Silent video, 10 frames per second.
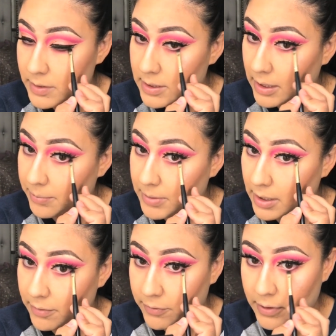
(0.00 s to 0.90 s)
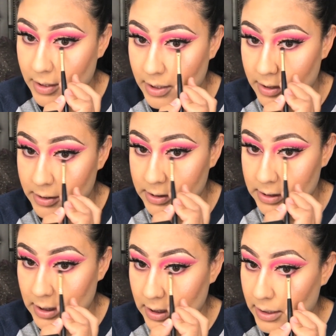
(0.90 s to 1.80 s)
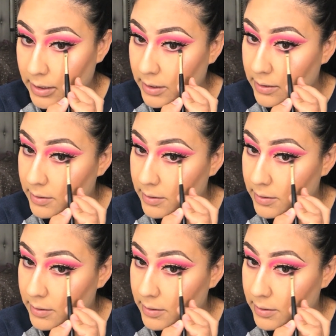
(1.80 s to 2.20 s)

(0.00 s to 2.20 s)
Same thing for the other side.